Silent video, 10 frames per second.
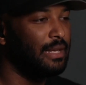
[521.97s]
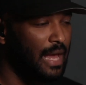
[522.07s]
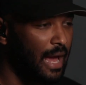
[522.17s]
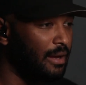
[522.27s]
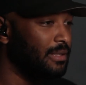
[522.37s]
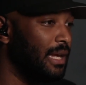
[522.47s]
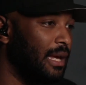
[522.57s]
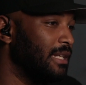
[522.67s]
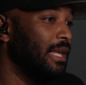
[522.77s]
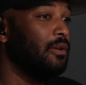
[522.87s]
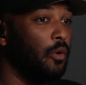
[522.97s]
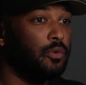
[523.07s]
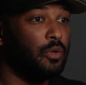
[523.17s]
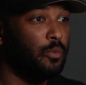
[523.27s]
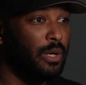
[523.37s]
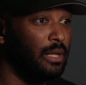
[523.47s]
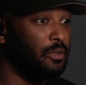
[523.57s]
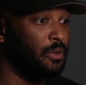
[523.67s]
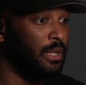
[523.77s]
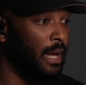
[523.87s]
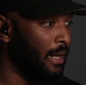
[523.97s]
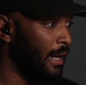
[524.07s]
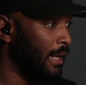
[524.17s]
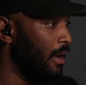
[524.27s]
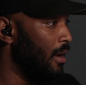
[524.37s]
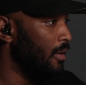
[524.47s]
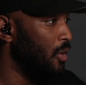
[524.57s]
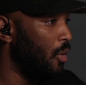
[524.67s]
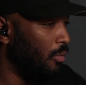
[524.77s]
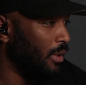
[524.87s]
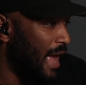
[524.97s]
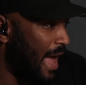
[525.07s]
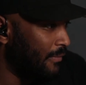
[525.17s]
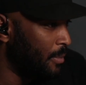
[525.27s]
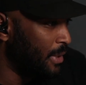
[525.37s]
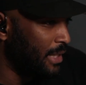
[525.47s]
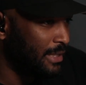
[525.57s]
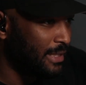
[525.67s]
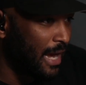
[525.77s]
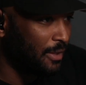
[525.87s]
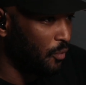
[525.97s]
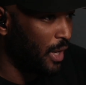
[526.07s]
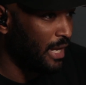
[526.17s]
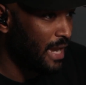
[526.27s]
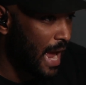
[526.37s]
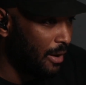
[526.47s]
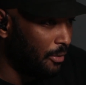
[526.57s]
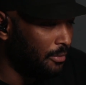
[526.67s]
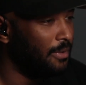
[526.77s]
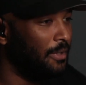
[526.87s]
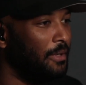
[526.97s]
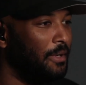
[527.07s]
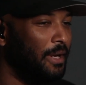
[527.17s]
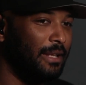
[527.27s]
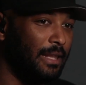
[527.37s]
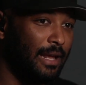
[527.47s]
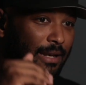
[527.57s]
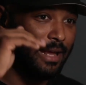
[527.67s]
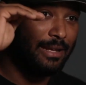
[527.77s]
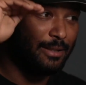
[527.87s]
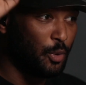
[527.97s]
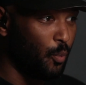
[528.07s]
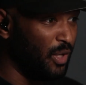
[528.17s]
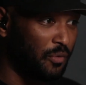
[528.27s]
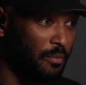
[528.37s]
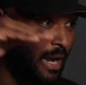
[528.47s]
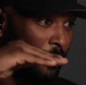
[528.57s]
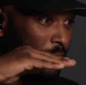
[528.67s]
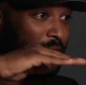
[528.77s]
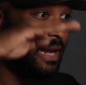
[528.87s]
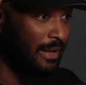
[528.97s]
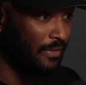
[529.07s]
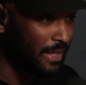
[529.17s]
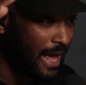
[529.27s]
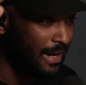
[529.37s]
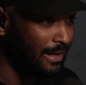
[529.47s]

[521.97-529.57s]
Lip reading: Yeah, because they grow so quickly, so it's kind of like you only have them in this size for like now, and then like 2 weeks from now they're not even that